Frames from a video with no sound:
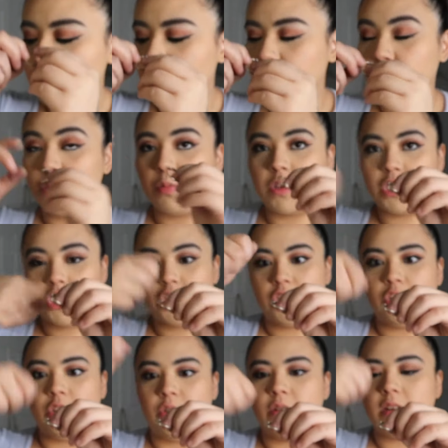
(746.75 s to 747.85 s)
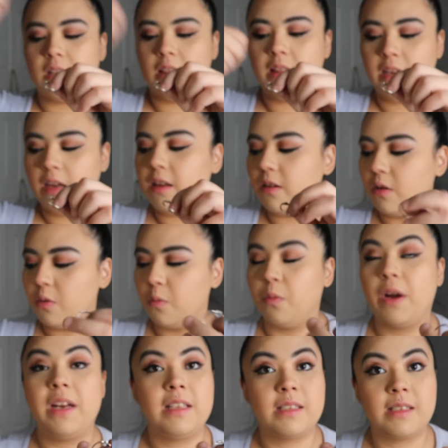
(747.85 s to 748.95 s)
the toothbrush to clean
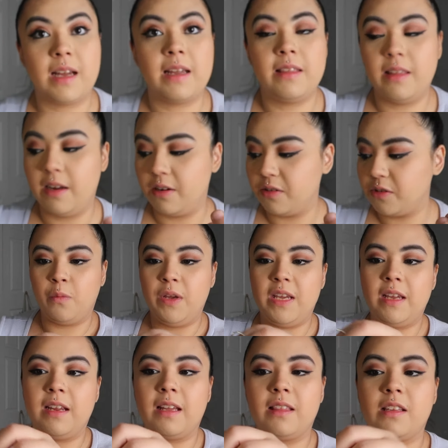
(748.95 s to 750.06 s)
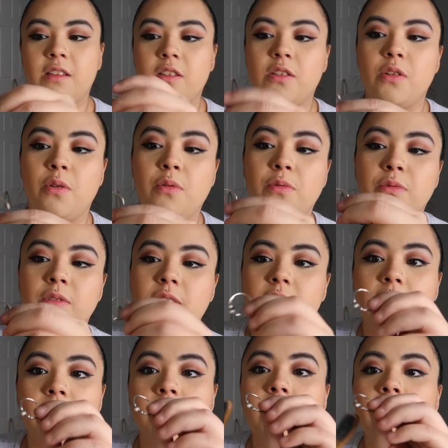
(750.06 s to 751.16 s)
right inside there. We can get the stones
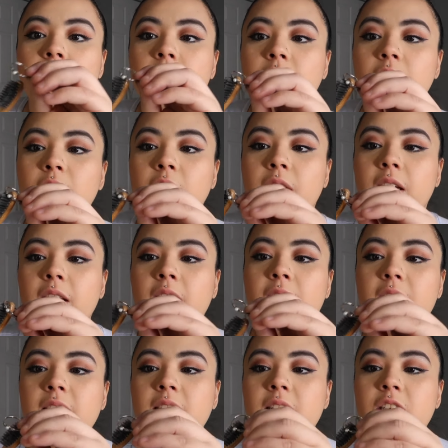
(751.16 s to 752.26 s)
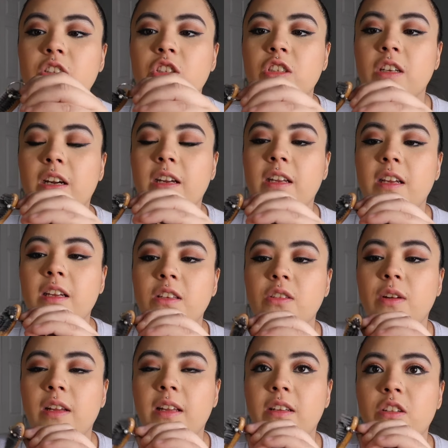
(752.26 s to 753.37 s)
looking nice and shiny.
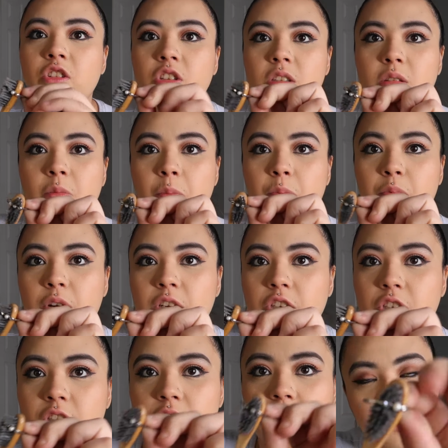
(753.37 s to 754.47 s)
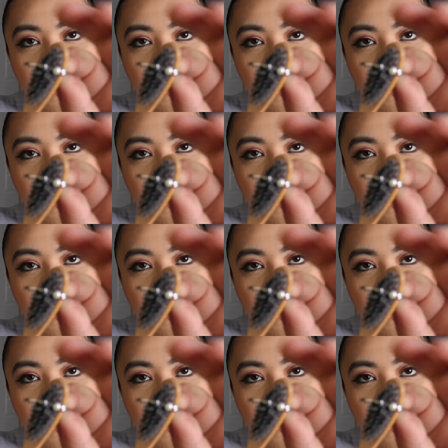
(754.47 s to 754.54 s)
So I like to just brush